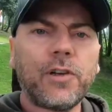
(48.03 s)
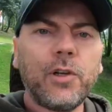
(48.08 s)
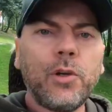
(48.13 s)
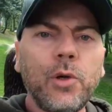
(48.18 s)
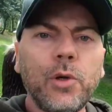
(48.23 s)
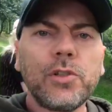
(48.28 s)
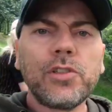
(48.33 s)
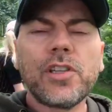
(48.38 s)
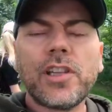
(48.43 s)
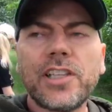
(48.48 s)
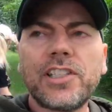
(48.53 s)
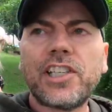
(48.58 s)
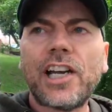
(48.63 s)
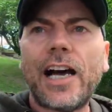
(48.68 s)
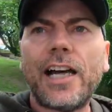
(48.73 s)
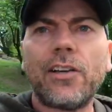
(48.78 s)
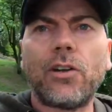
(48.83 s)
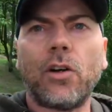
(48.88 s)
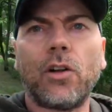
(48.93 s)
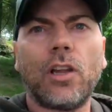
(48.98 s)
if you're new to the
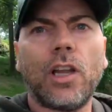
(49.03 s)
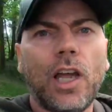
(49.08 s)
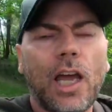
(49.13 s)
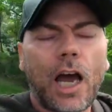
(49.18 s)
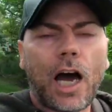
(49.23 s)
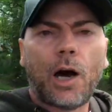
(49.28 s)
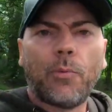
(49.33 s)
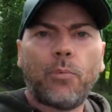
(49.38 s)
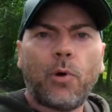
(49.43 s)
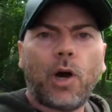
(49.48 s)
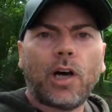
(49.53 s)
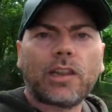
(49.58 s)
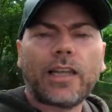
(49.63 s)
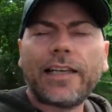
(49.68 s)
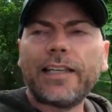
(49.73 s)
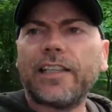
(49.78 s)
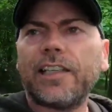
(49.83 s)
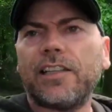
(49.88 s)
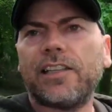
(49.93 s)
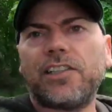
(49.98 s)
channel, I'll put a
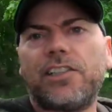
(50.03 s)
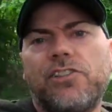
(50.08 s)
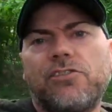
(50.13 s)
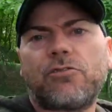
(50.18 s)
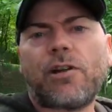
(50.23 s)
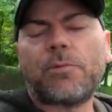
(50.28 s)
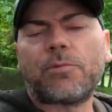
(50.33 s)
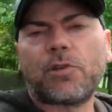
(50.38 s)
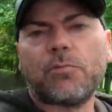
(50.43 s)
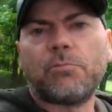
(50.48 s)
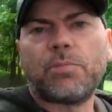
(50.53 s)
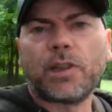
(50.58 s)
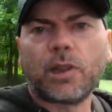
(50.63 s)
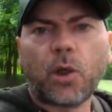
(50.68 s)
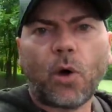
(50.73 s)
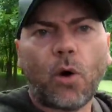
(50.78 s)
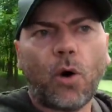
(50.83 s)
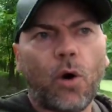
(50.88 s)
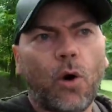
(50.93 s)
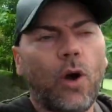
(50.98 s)
link in the description
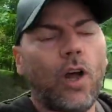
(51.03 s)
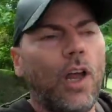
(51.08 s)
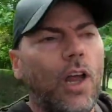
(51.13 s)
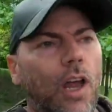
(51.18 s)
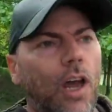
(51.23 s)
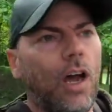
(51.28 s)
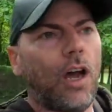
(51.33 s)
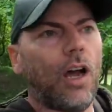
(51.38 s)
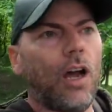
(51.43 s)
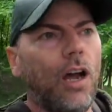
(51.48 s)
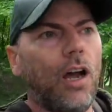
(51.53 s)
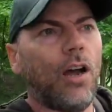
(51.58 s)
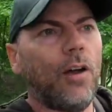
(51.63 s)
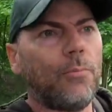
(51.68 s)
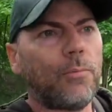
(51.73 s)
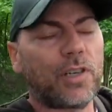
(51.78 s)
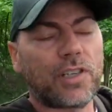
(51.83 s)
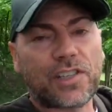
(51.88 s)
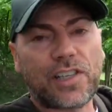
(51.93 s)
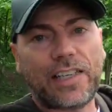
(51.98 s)
below
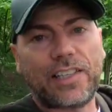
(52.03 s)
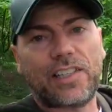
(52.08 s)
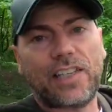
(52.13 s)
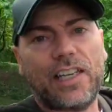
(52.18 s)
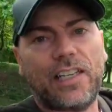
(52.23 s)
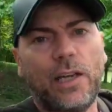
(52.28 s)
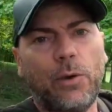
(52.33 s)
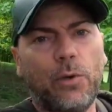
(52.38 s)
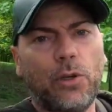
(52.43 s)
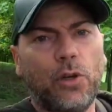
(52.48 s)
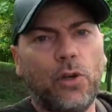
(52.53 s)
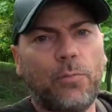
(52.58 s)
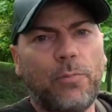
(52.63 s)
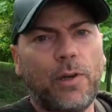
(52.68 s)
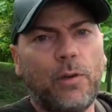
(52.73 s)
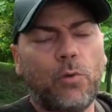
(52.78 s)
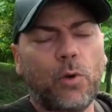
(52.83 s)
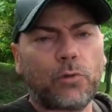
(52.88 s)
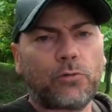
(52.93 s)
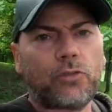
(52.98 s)
because, like I said, our
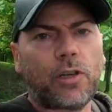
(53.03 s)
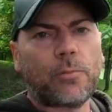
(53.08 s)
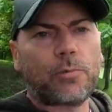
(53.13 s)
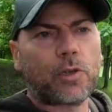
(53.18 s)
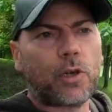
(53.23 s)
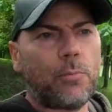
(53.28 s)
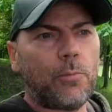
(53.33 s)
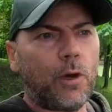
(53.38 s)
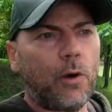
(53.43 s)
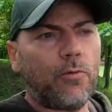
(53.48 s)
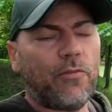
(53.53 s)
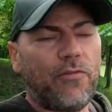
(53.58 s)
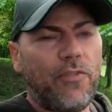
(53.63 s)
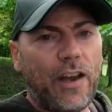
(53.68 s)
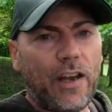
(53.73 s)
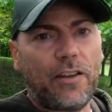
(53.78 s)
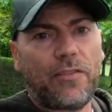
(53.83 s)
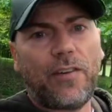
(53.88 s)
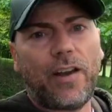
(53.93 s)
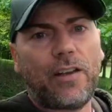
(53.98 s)
European road trip's coming up
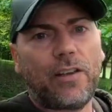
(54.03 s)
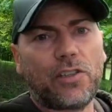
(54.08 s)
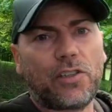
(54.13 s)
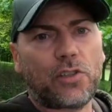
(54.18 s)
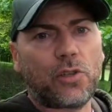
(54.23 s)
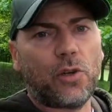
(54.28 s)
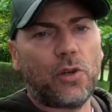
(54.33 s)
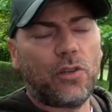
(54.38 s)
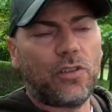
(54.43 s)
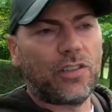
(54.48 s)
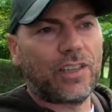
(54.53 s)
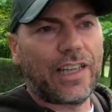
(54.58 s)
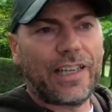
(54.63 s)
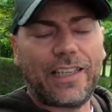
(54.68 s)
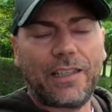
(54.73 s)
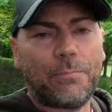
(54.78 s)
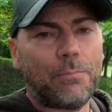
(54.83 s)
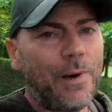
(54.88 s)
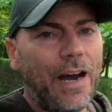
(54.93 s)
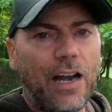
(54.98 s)
very, very soon,
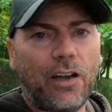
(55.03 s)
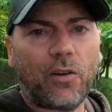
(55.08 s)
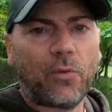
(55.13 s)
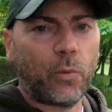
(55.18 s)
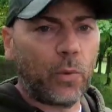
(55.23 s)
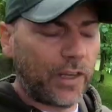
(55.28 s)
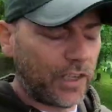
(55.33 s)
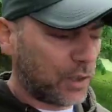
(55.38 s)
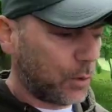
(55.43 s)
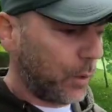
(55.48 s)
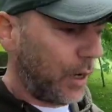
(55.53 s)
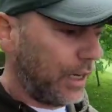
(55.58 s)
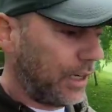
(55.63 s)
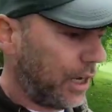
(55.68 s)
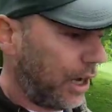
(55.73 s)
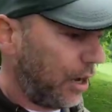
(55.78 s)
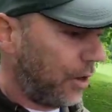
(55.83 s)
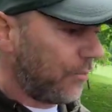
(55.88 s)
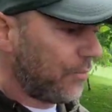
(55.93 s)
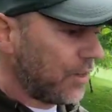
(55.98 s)
like a matter of weeks away
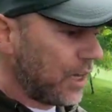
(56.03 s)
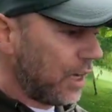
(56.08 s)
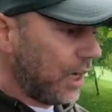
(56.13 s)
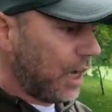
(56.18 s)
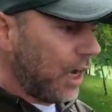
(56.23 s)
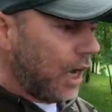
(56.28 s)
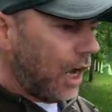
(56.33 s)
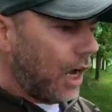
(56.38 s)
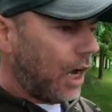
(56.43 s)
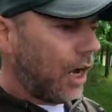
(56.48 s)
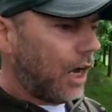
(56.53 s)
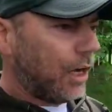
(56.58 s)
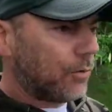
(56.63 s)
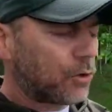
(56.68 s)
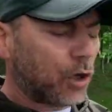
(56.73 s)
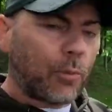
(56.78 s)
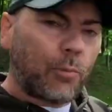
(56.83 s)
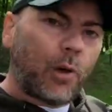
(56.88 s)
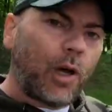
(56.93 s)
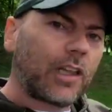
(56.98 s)
now.
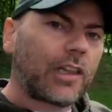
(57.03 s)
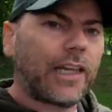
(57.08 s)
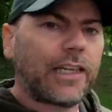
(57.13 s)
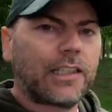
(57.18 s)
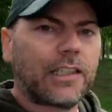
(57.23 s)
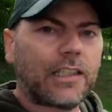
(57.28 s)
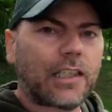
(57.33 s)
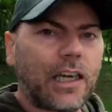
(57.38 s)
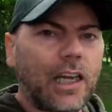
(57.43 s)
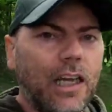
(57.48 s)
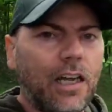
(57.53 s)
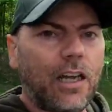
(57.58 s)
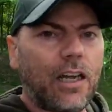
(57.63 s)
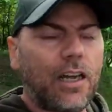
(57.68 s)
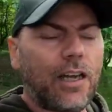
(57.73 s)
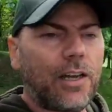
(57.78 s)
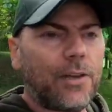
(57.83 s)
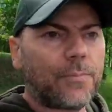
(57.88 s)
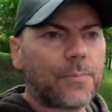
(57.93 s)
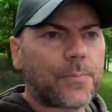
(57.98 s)
So I'll put a link
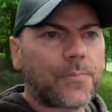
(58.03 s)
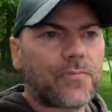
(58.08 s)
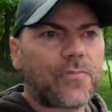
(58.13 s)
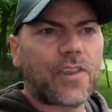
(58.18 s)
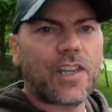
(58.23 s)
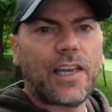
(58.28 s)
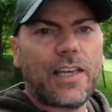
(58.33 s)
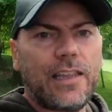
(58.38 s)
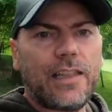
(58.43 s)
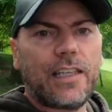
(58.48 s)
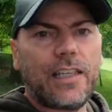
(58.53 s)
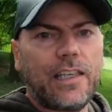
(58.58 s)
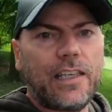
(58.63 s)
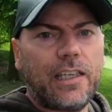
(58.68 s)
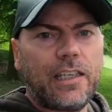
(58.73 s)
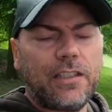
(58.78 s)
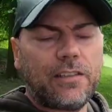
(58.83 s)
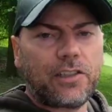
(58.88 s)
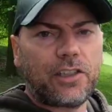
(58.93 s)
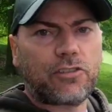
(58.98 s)
in
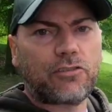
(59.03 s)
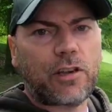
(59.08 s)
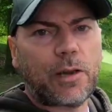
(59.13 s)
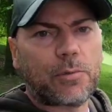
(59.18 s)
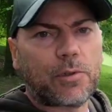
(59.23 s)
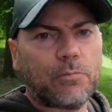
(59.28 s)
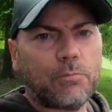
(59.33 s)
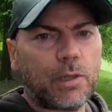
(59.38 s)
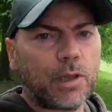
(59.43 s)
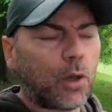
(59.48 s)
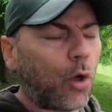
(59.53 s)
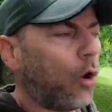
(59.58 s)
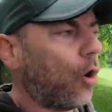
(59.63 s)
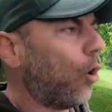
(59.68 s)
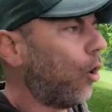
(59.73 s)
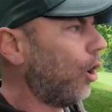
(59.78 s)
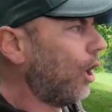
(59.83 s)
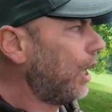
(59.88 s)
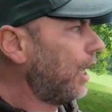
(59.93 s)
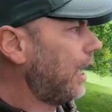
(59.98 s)
the description
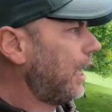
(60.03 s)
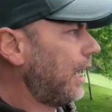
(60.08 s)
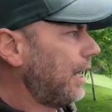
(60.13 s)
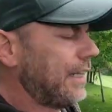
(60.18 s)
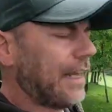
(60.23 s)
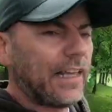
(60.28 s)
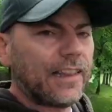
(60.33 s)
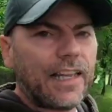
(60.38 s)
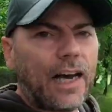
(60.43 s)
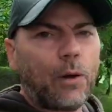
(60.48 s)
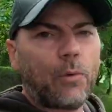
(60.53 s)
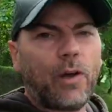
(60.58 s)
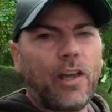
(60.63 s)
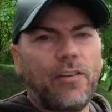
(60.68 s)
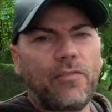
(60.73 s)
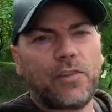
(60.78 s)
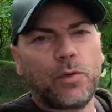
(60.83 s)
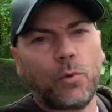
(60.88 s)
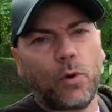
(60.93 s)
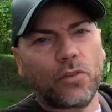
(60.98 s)
below. And then that
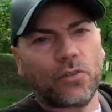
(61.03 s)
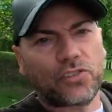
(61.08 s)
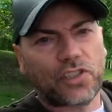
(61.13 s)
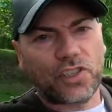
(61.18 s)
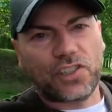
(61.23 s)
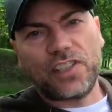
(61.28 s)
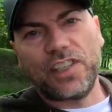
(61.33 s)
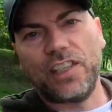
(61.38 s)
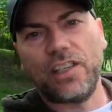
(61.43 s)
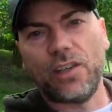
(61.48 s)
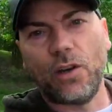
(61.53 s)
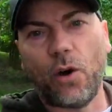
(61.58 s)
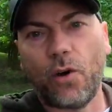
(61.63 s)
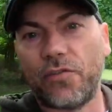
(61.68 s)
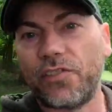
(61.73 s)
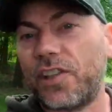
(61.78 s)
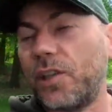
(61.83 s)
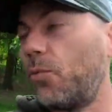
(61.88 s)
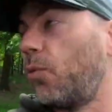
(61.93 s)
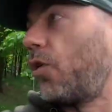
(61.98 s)
way, if you want to see
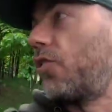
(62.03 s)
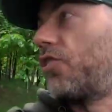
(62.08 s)
obviously